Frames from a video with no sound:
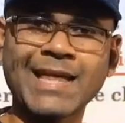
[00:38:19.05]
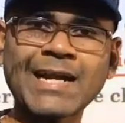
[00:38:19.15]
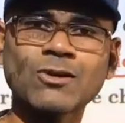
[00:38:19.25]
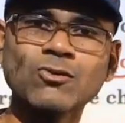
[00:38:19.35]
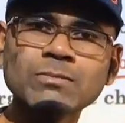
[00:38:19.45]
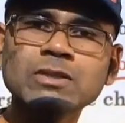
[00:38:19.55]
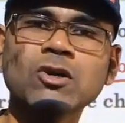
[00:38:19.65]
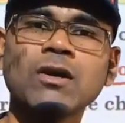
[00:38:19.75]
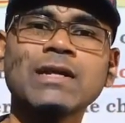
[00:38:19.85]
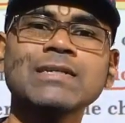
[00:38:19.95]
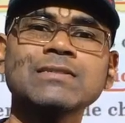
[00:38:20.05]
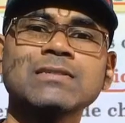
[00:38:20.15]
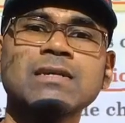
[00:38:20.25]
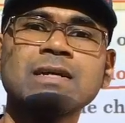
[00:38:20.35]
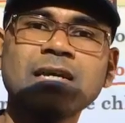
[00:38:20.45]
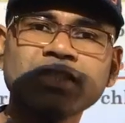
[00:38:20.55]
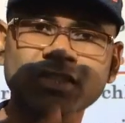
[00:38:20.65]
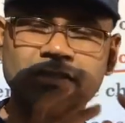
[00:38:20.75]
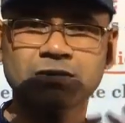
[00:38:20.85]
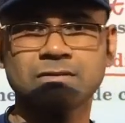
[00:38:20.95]
That room is called as
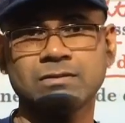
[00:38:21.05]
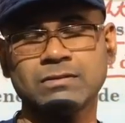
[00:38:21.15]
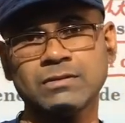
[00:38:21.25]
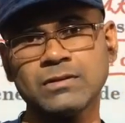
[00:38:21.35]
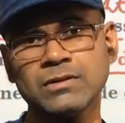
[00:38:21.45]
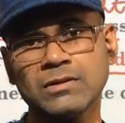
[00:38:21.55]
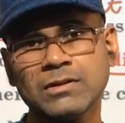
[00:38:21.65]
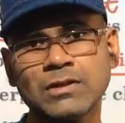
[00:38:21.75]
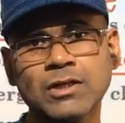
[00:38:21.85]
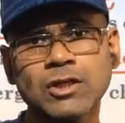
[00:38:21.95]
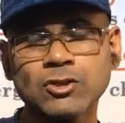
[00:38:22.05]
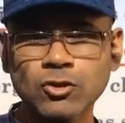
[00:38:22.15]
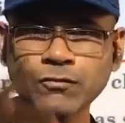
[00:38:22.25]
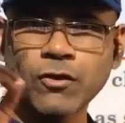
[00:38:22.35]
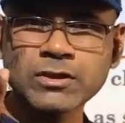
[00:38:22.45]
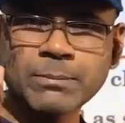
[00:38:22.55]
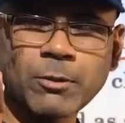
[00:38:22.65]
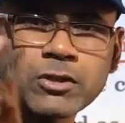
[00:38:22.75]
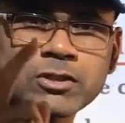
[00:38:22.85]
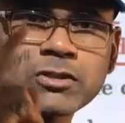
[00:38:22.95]
kitchen. So for the
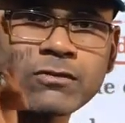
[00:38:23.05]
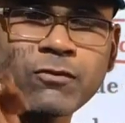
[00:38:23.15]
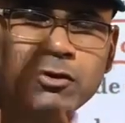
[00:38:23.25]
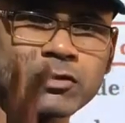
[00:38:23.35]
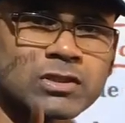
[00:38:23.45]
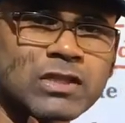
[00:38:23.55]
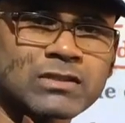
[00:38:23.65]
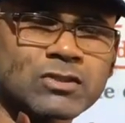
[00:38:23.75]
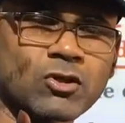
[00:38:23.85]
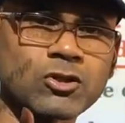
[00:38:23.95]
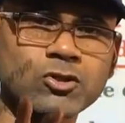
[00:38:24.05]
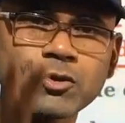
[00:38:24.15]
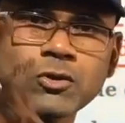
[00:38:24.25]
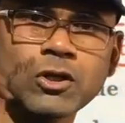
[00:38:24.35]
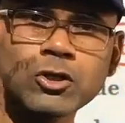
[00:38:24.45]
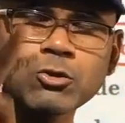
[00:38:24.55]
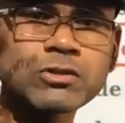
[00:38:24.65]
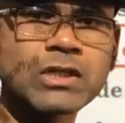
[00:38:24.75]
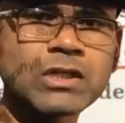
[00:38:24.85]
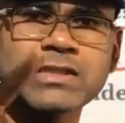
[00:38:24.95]
process of photosynthesis also, two
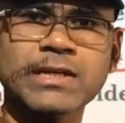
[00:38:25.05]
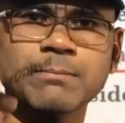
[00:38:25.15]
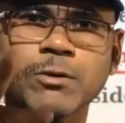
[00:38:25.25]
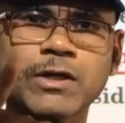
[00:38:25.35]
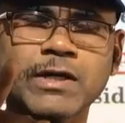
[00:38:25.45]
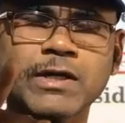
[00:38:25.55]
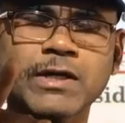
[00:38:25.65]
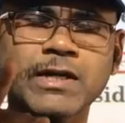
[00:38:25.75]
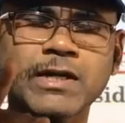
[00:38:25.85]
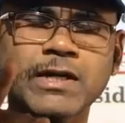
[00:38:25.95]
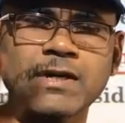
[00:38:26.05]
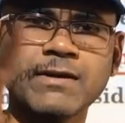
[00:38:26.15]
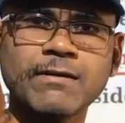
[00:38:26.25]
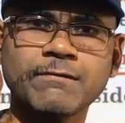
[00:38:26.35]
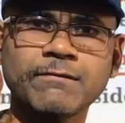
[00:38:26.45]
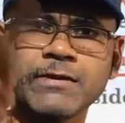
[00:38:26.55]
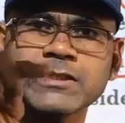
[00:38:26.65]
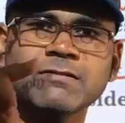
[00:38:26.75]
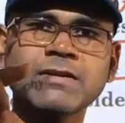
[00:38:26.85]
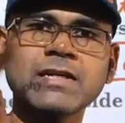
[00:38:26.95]
things are important.
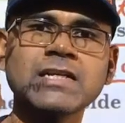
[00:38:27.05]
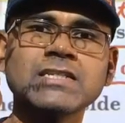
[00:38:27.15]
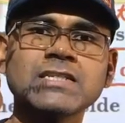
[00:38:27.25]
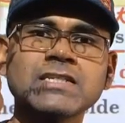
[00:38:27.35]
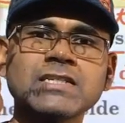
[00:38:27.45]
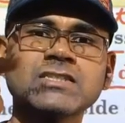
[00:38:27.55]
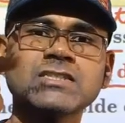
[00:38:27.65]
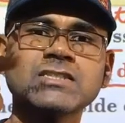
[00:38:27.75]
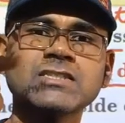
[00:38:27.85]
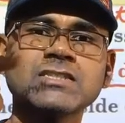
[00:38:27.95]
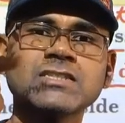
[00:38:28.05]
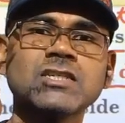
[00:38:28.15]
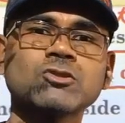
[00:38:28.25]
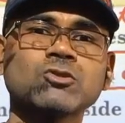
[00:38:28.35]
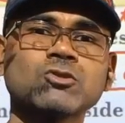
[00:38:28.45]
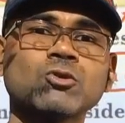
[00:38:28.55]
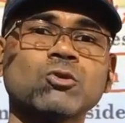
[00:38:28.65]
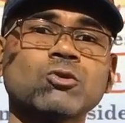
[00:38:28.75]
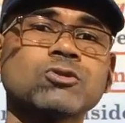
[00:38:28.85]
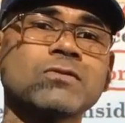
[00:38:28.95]
First one is the
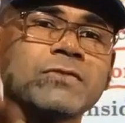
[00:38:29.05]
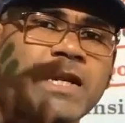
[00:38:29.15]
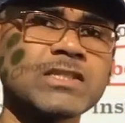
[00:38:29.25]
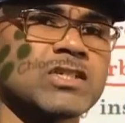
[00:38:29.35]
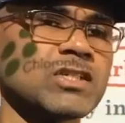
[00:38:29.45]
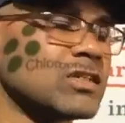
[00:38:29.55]
source of energy.